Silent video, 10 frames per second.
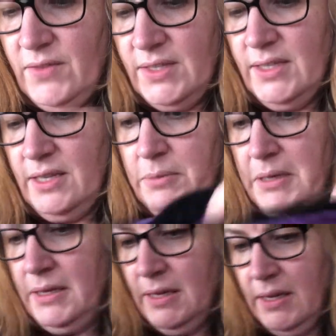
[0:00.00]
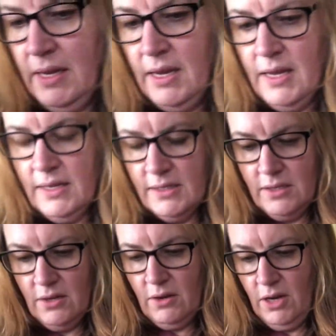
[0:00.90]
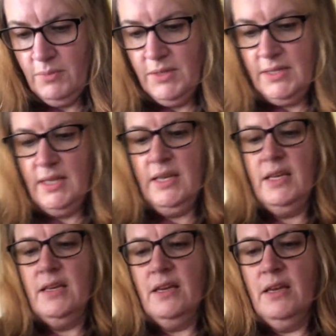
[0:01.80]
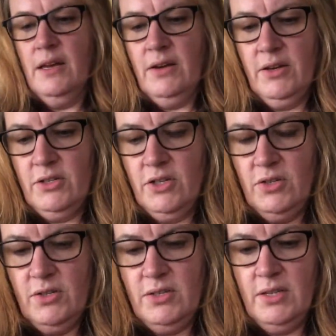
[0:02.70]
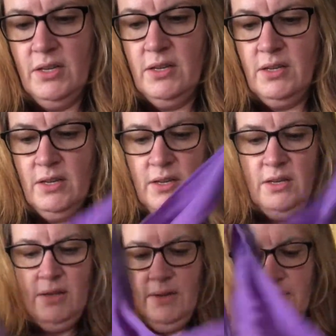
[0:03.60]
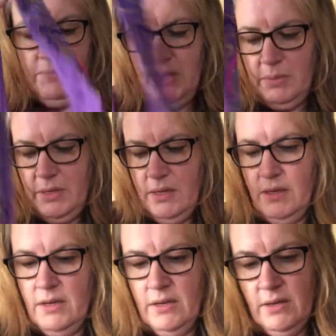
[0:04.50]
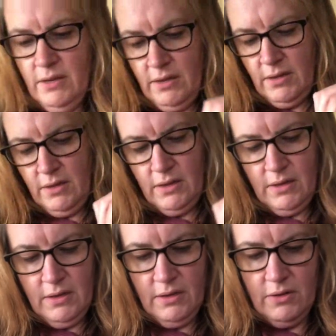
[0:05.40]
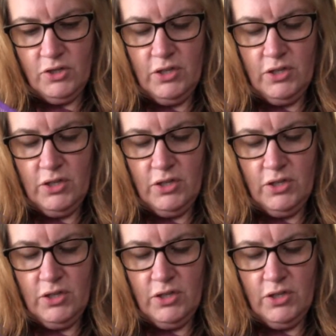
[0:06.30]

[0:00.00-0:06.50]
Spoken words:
zip. So I'm just thinking I'm going to use, maybe, should